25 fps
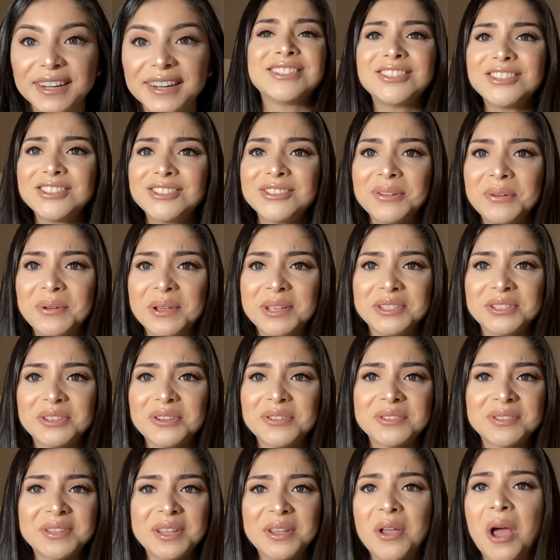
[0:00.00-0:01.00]
just so
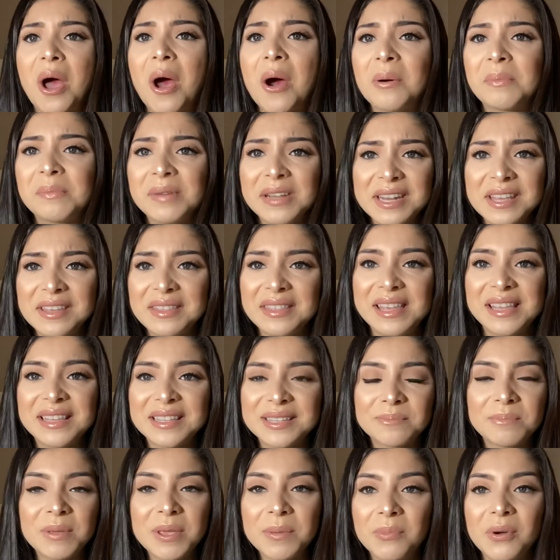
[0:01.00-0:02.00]
interesting how many things
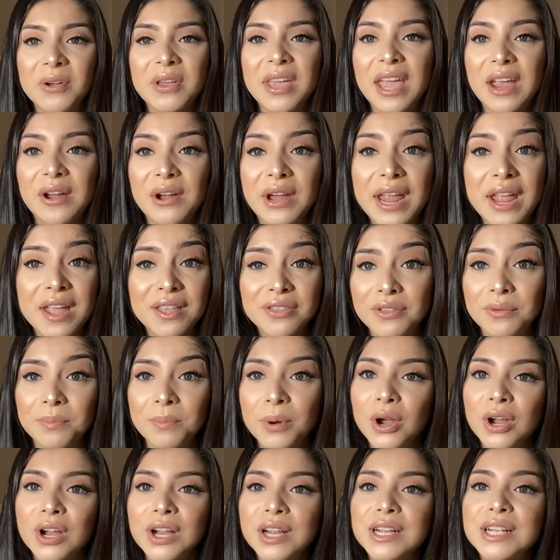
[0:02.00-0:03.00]
people carry in their
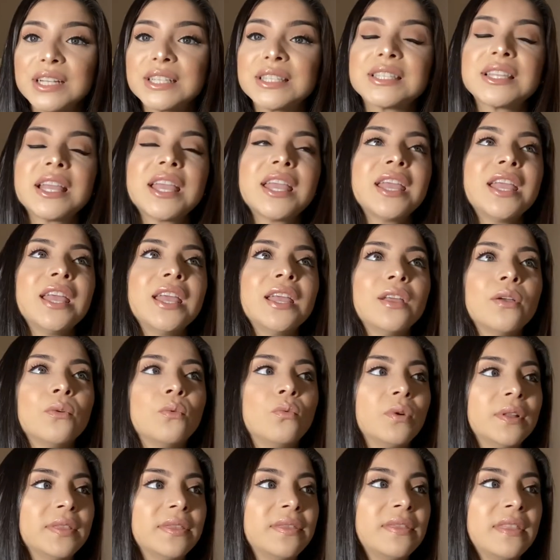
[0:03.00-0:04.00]
purse,
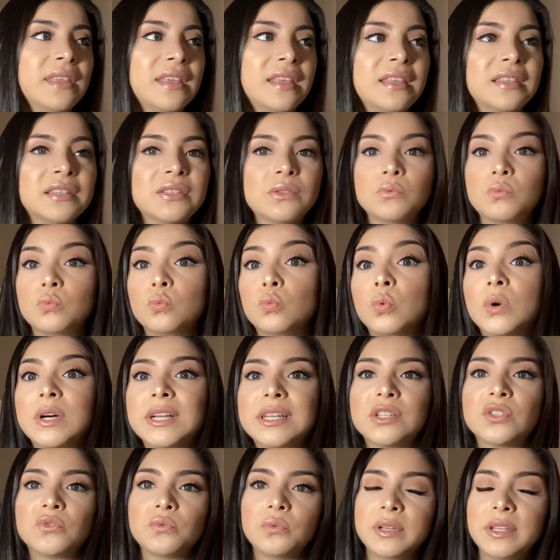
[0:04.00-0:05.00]
what this what
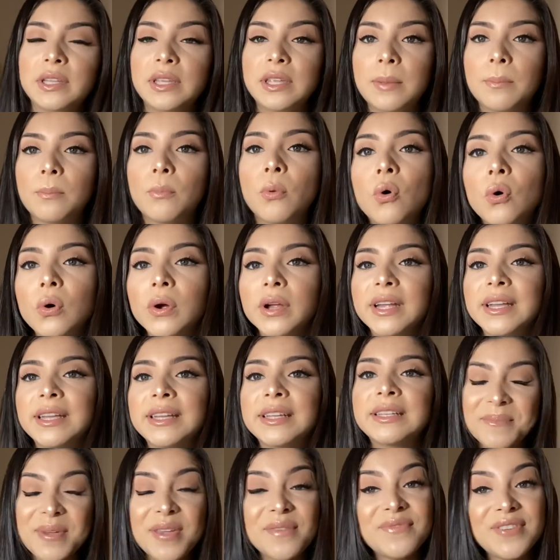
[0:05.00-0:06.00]
is really
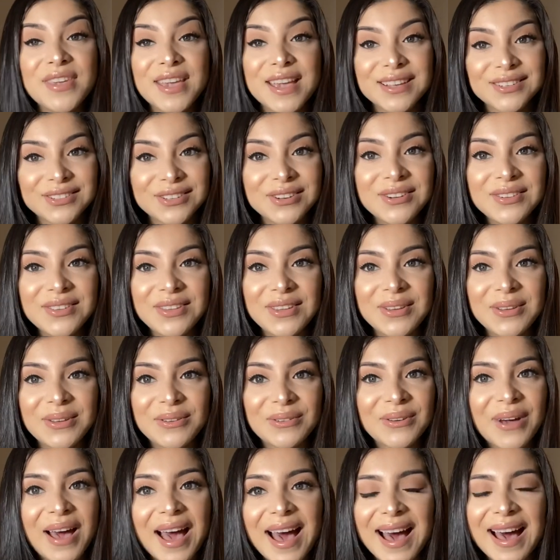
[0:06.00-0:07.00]
important. If you guys are new,
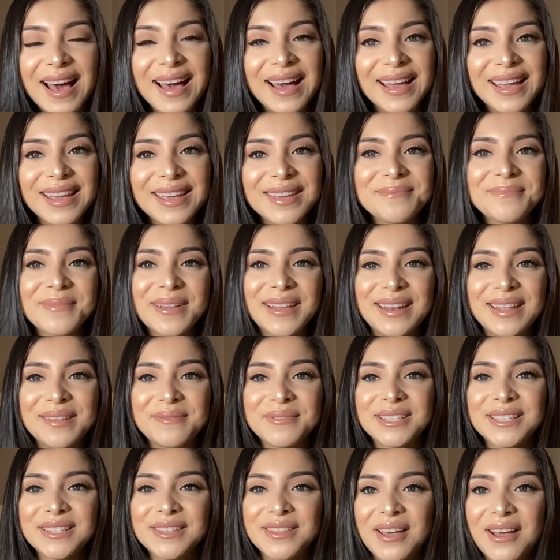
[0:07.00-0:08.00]
hi, my name
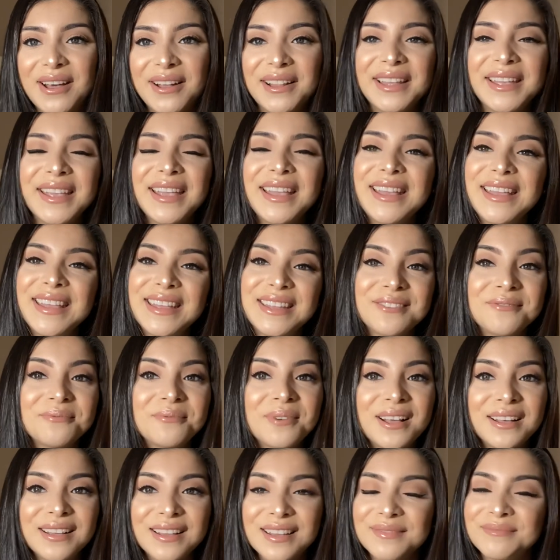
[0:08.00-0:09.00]
is Thalia and
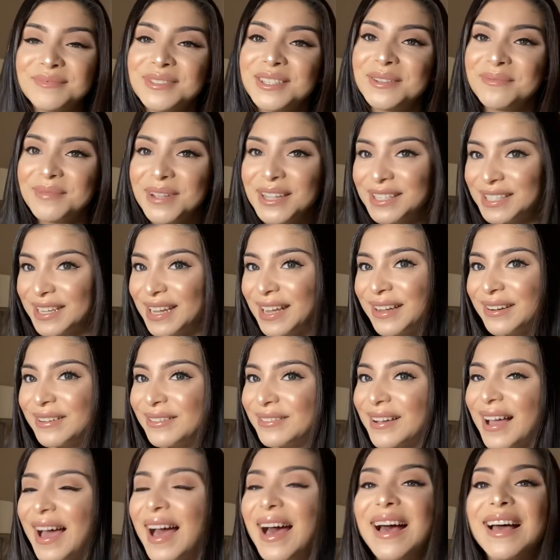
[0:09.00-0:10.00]
welcome to my channel,
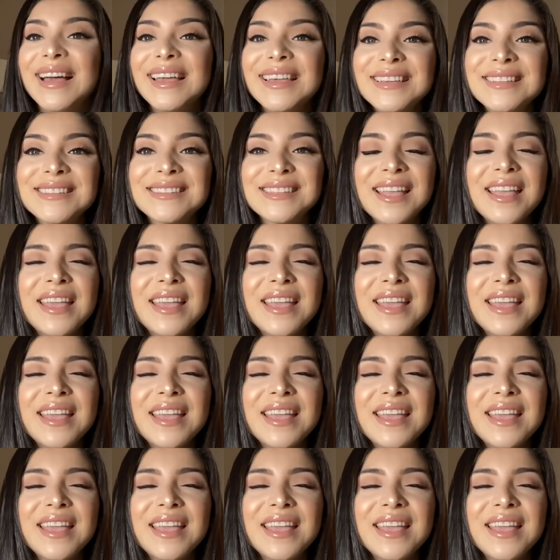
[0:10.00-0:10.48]
guys.